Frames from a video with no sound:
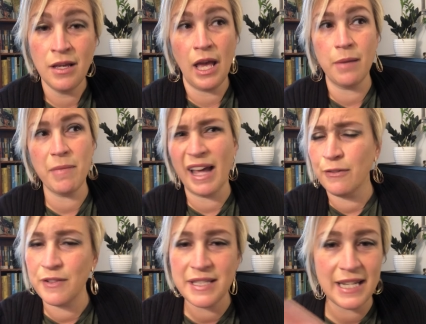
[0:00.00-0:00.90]
And
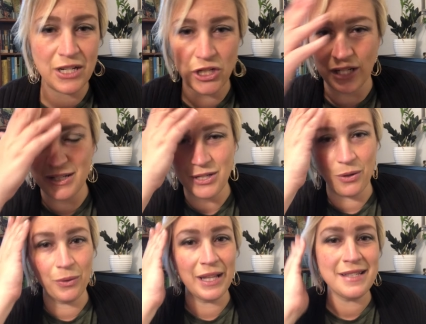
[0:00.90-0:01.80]
manifestation,
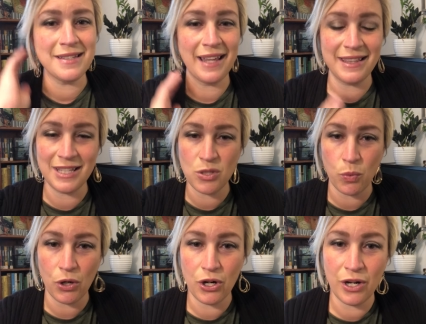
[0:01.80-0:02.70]
so let's get this
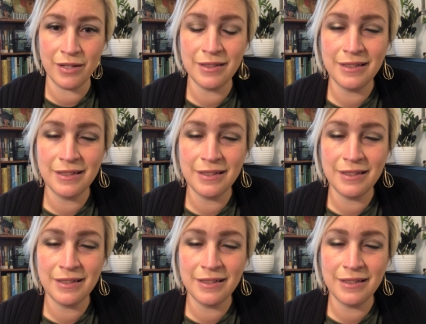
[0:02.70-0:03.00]
word